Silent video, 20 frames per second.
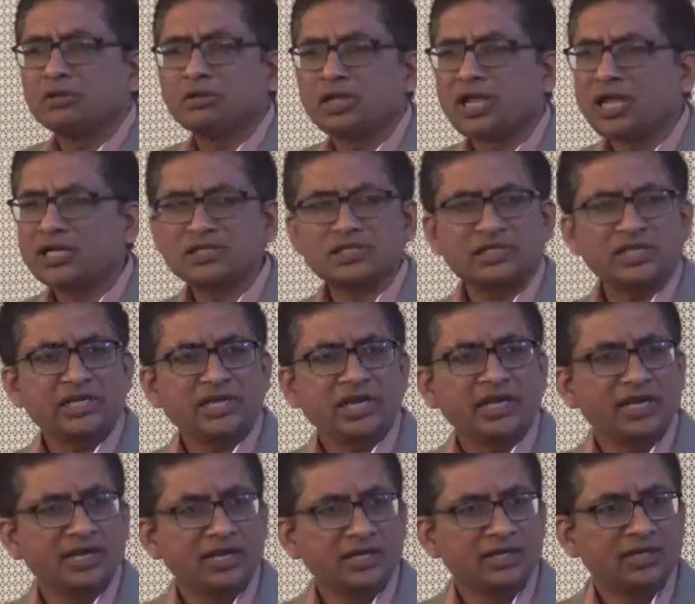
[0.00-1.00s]
last year I
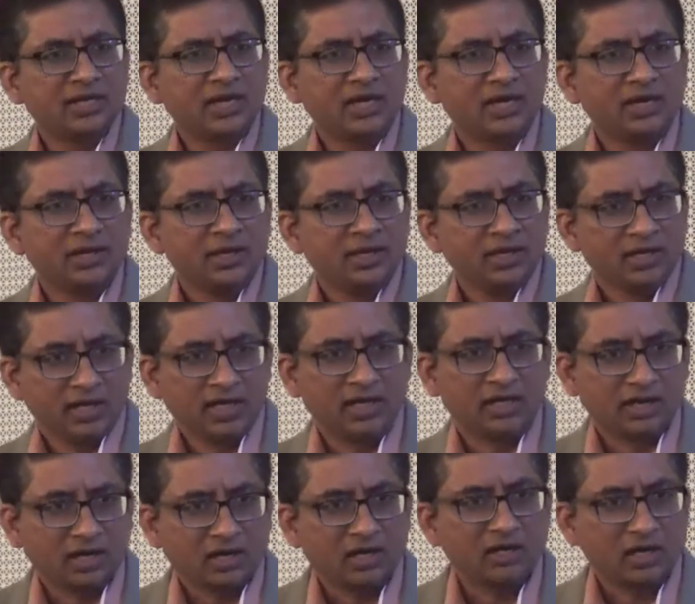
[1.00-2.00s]
heard
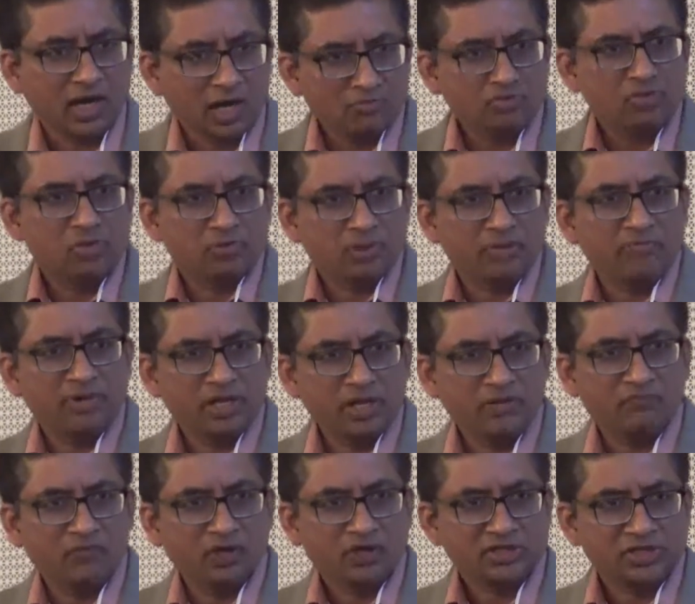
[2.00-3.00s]
Ram
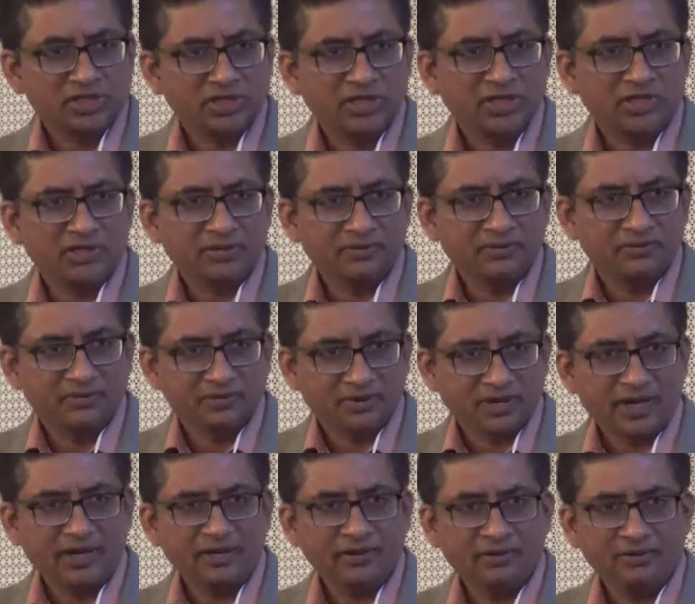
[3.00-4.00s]
Subramaniam was here,
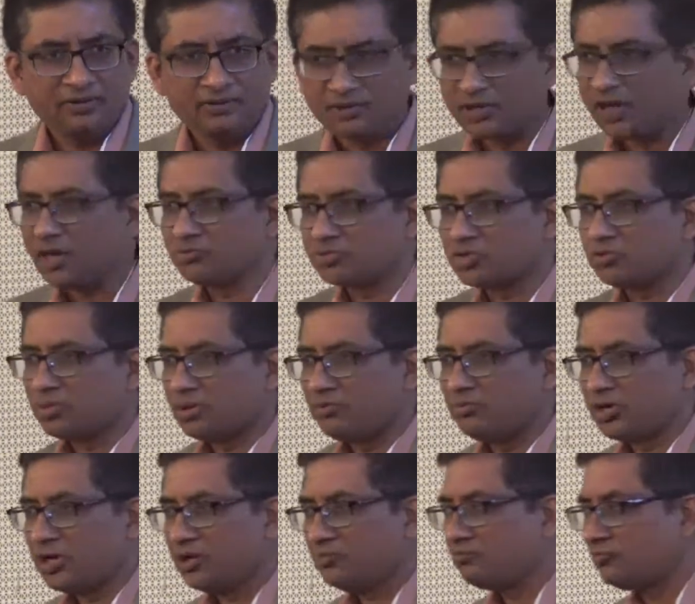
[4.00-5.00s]
right? Ram
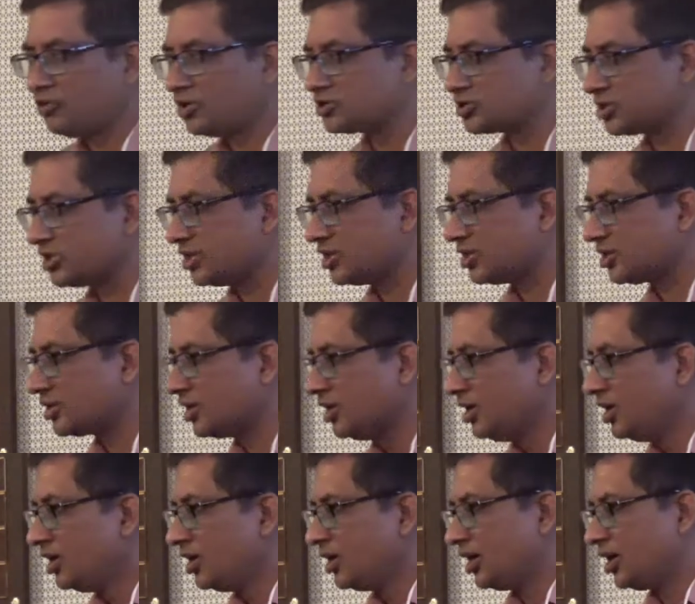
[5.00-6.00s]
Subramaniam was here
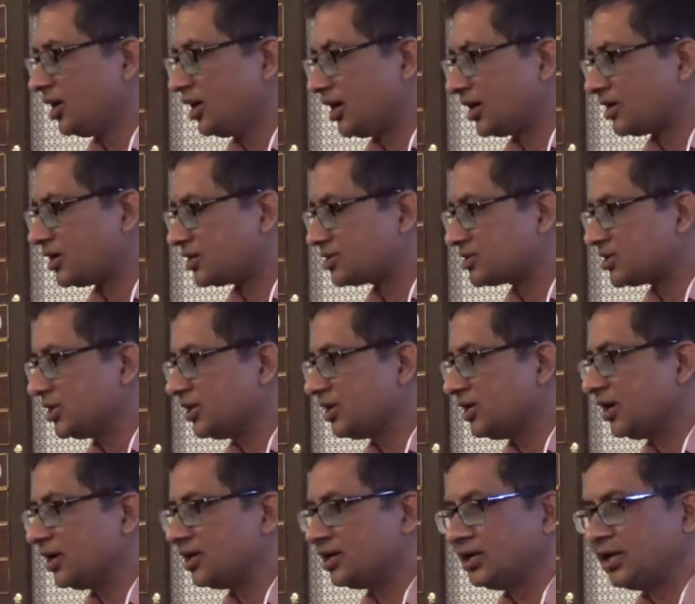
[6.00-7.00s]
addressing,
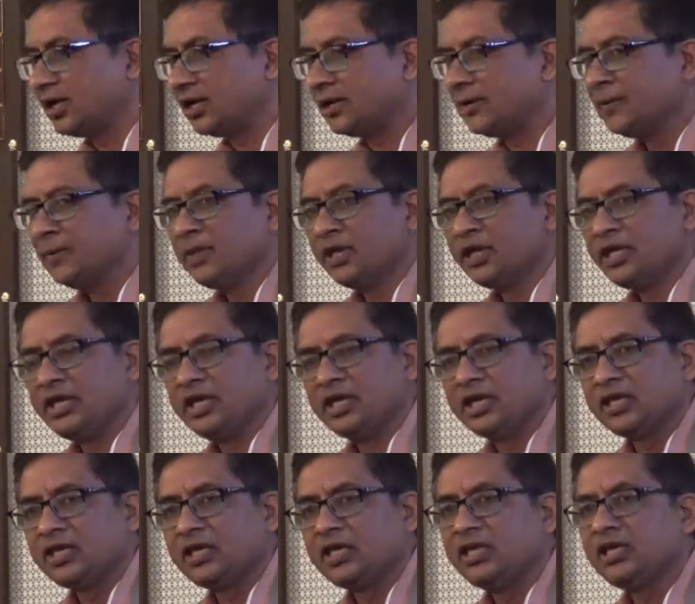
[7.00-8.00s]
and
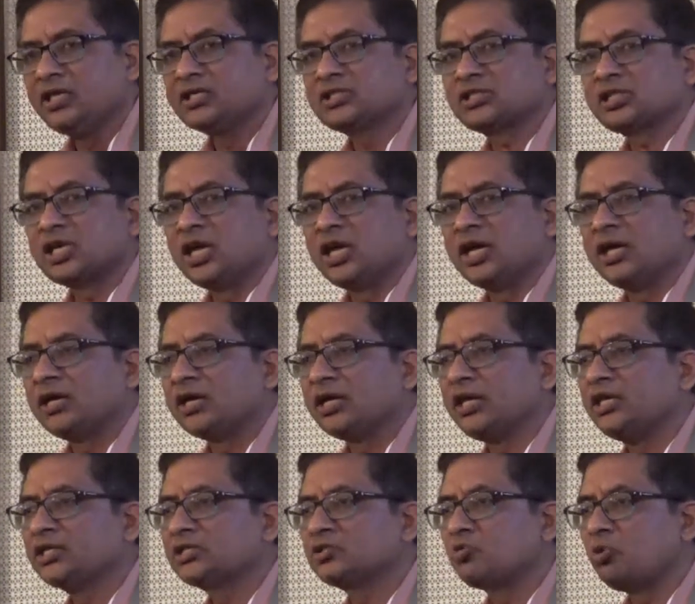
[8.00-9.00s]
he is
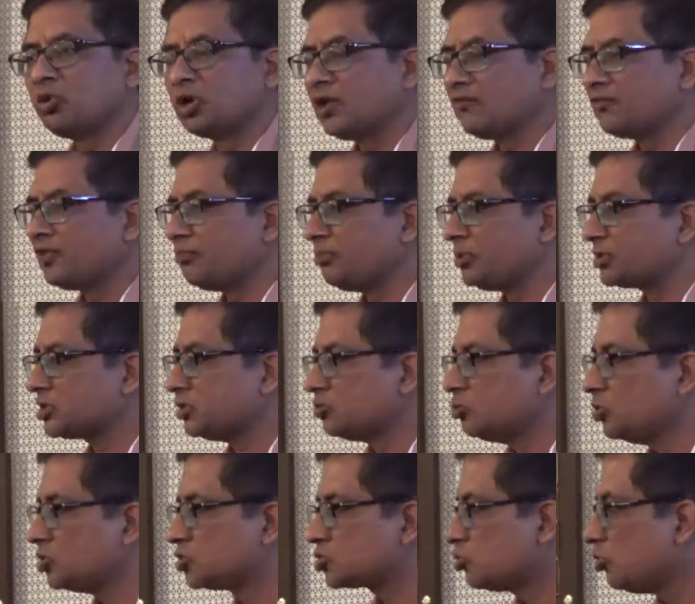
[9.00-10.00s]
one of the person
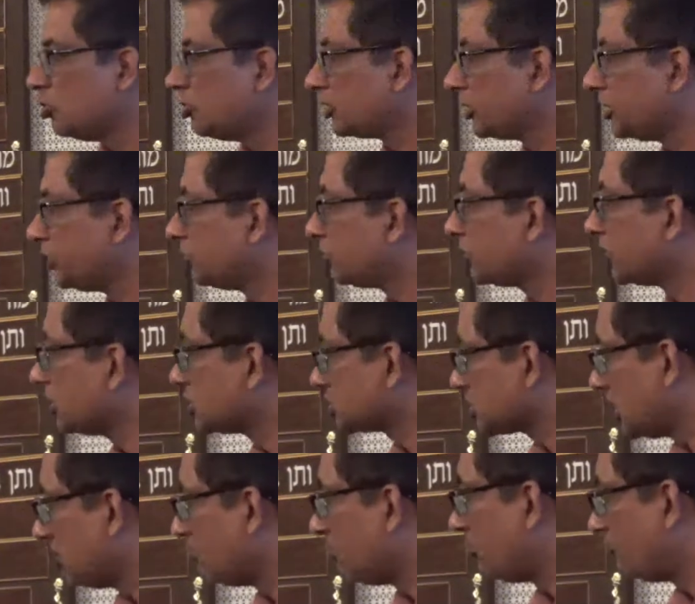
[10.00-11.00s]
who is core into the
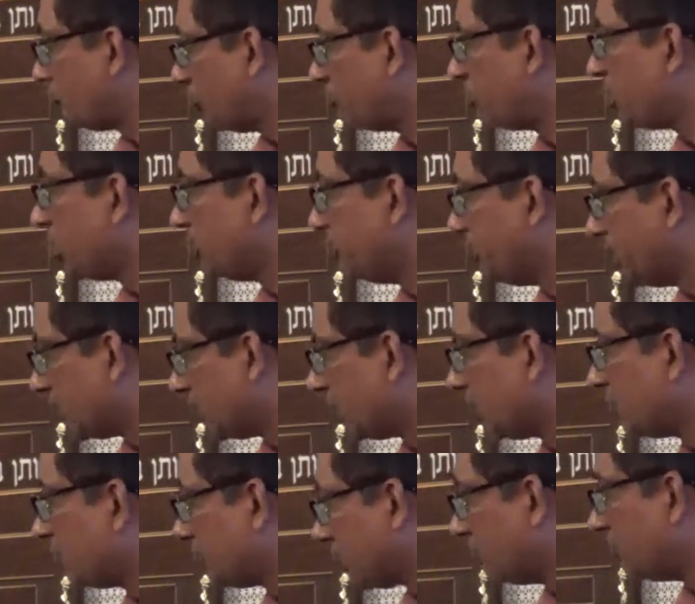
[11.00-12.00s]
Islamophobia
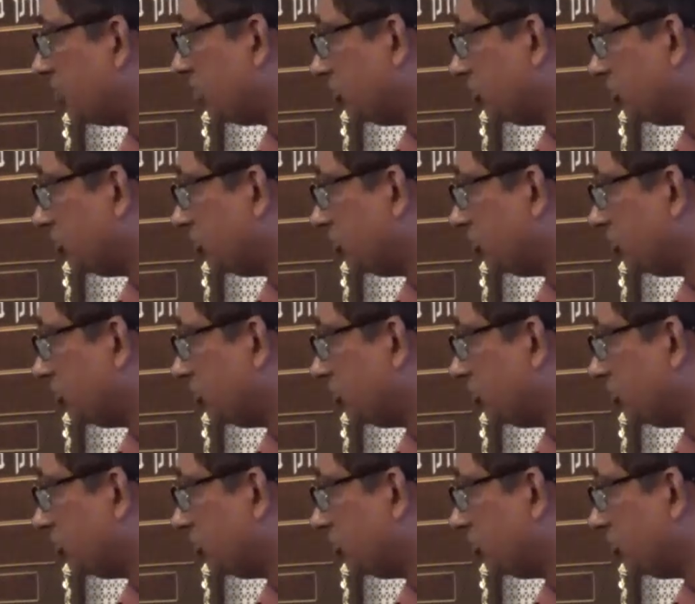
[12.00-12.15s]
bill from